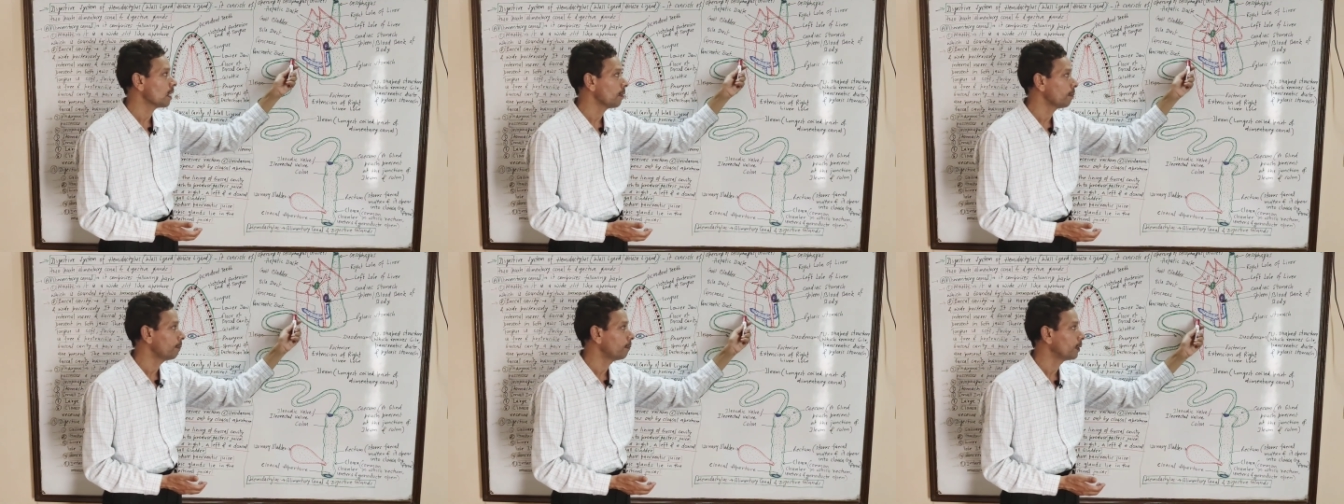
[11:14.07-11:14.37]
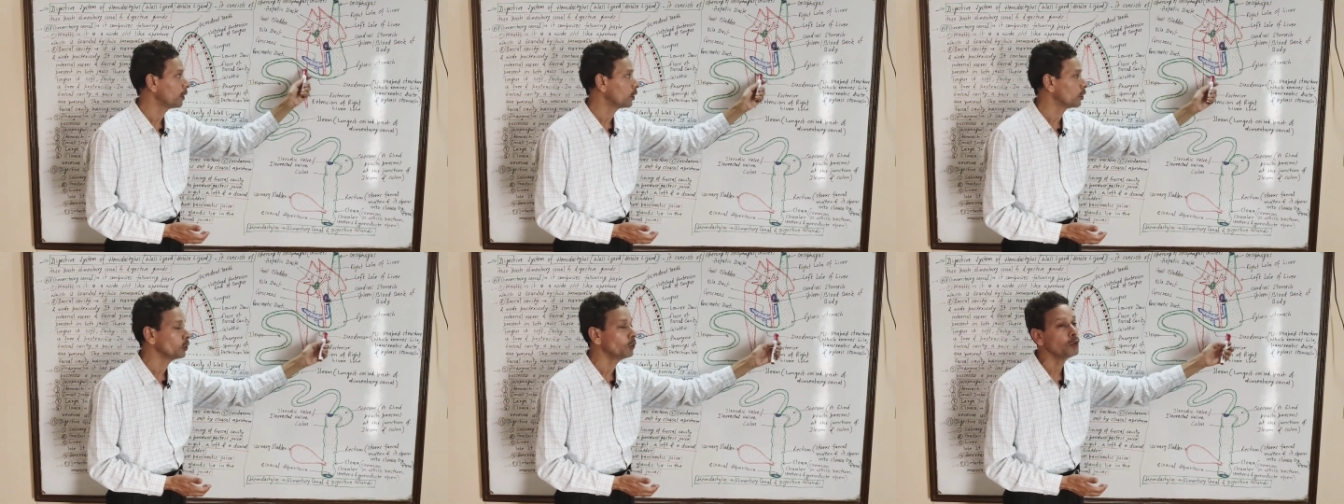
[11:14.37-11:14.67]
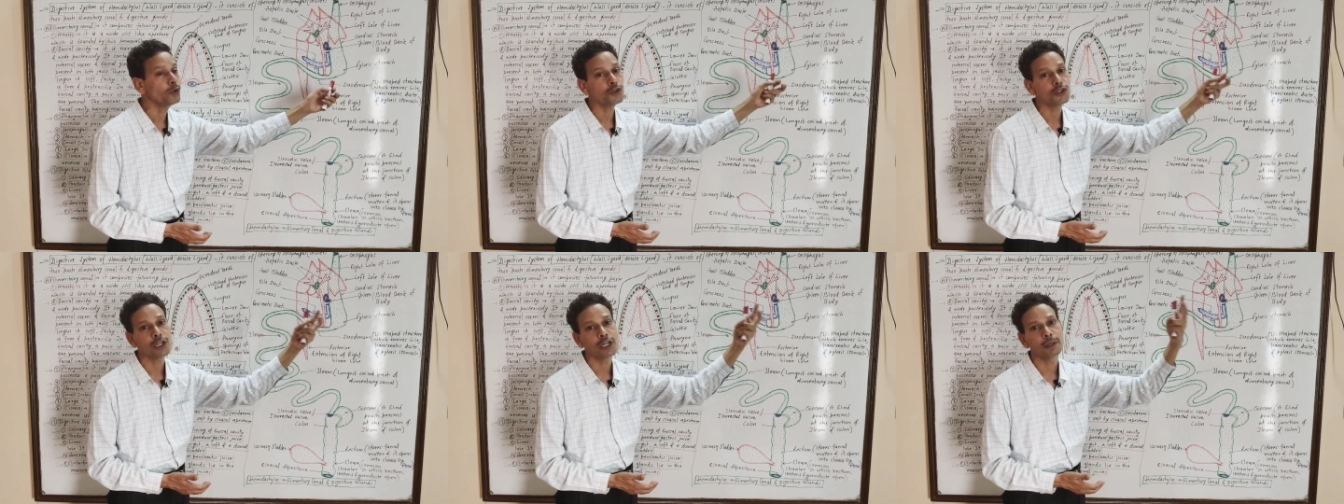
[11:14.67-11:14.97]
upper
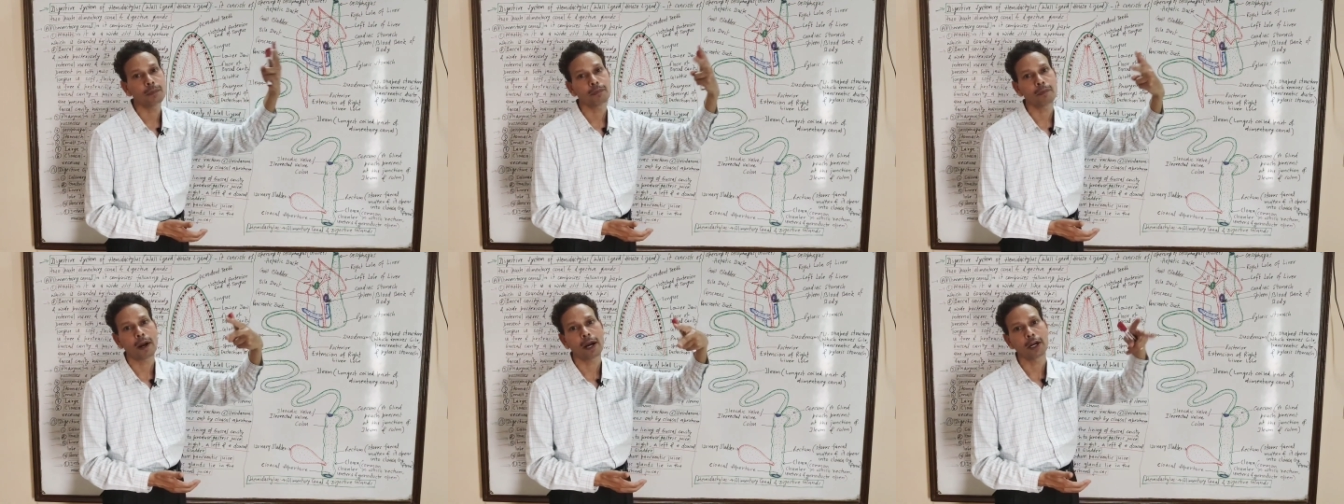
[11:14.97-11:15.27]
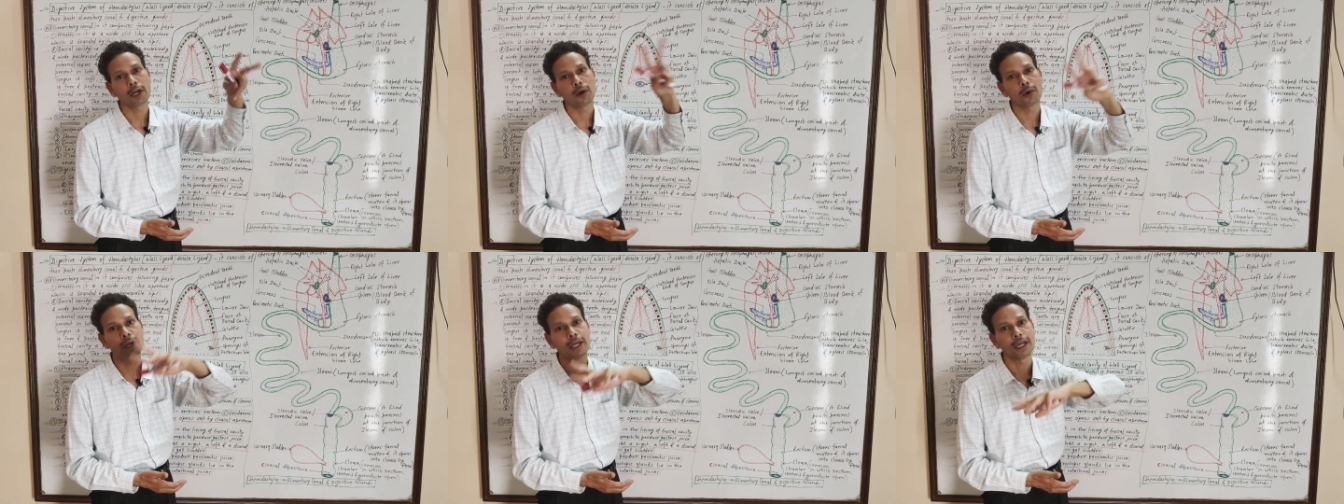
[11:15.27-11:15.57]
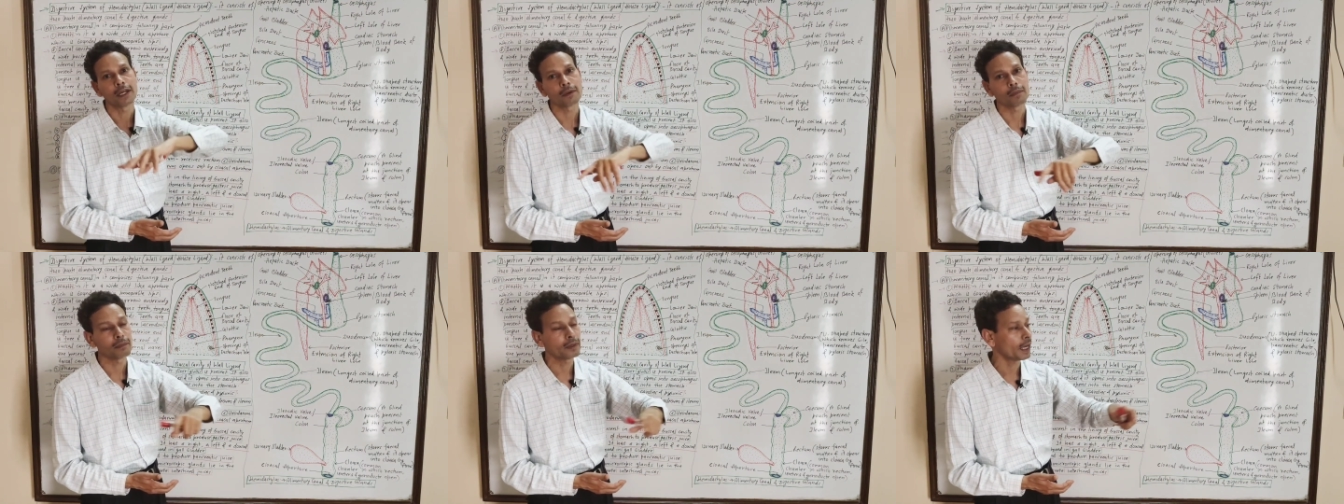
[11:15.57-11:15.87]
U-shaped part
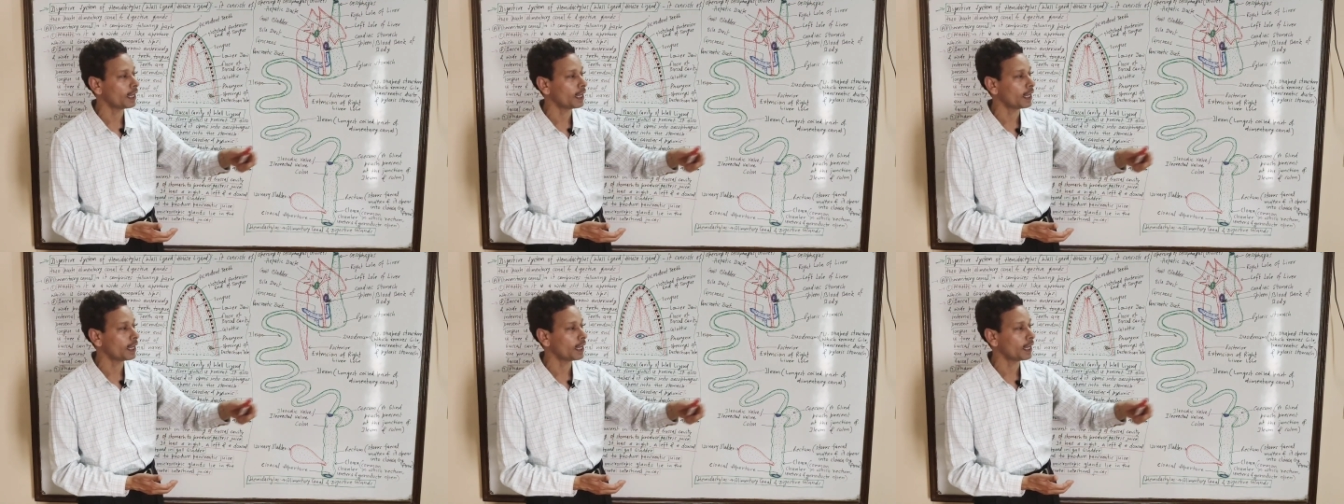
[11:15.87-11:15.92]
duodenum,